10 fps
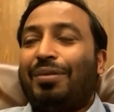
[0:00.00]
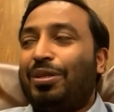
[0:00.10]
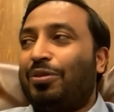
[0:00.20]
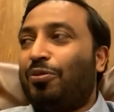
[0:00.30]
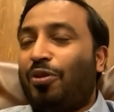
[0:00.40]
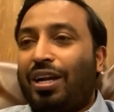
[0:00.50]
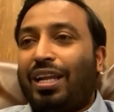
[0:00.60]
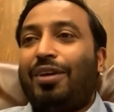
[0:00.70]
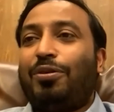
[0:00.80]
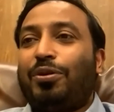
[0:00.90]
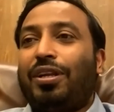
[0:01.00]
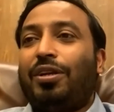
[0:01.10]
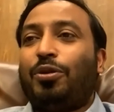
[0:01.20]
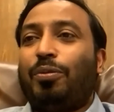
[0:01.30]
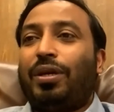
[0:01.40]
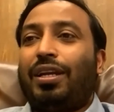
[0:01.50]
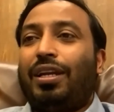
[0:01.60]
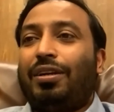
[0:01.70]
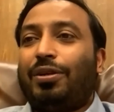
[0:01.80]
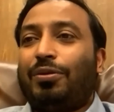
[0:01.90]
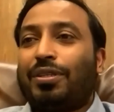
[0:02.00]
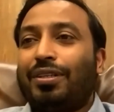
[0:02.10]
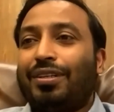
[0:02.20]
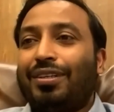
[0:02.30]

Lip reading: Means what I have to tell to my relatives?